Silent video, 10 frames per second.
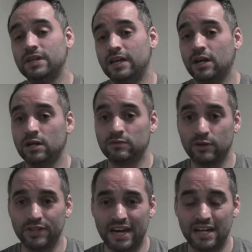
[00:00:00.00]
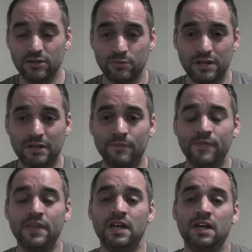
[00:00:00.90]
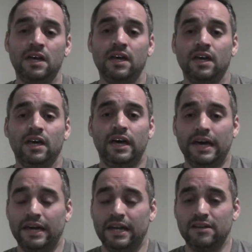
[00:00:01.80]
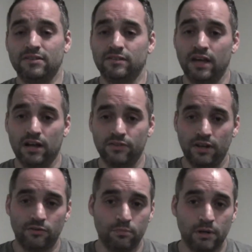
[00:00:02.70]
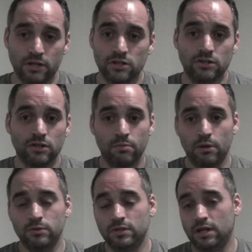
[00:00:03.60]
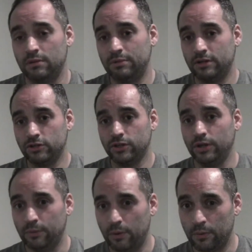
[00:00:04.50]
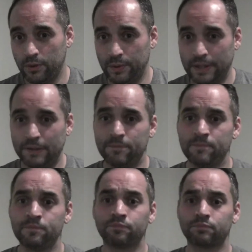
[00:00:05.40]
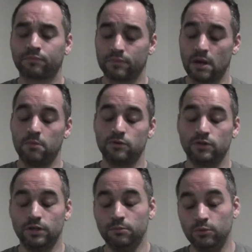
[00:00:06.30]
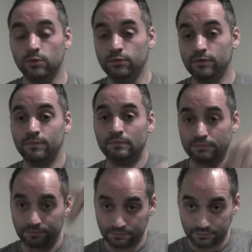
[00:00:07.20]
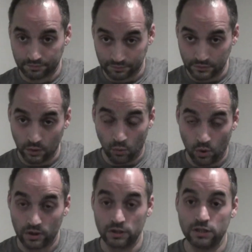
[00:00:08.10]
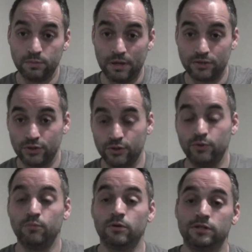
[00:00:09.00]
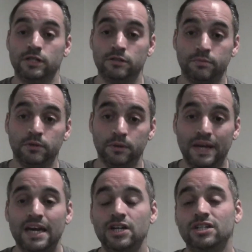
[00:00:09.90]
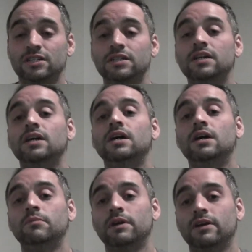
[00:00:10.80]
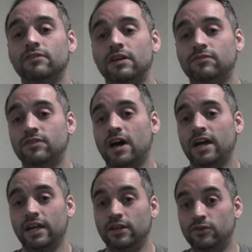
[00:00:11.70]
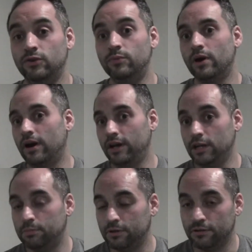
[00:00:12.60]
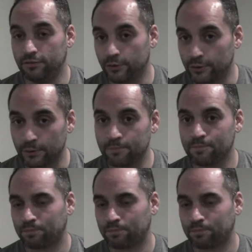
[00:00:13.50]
take care of all that as well. And as I said, I'll take some pictures, I'll post it up, and I'll show you what we're doing. I'm also going to move the water dispenser to a more sensible location, because that's tying into where I need to put the filter,